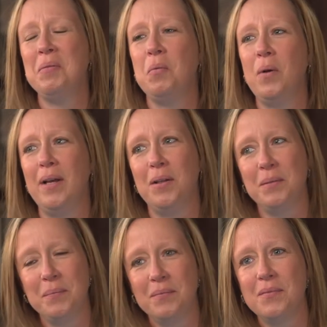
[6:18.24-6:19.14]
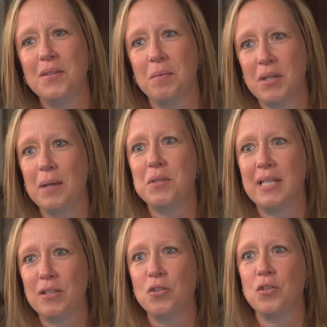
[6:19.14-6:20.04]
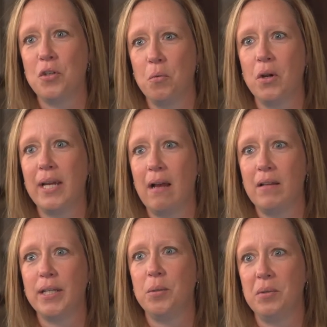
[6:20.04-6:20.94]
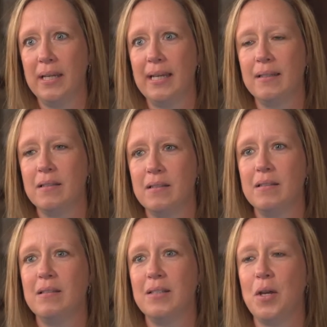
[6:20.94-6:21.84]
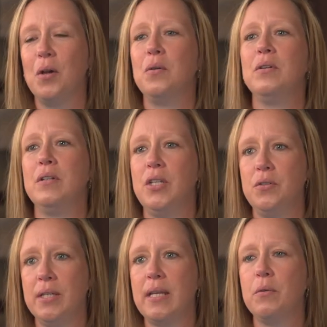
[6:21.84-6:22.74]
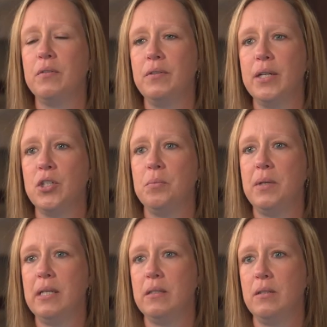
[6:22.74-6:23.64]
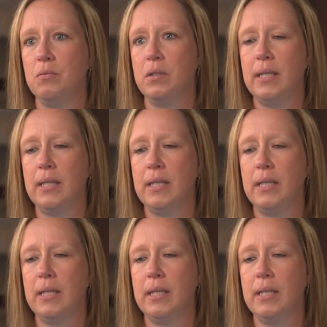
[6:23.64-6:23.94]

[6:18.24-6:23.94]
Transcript: Well, sometimes things just don't work out like you plan. So using that reflection piece is really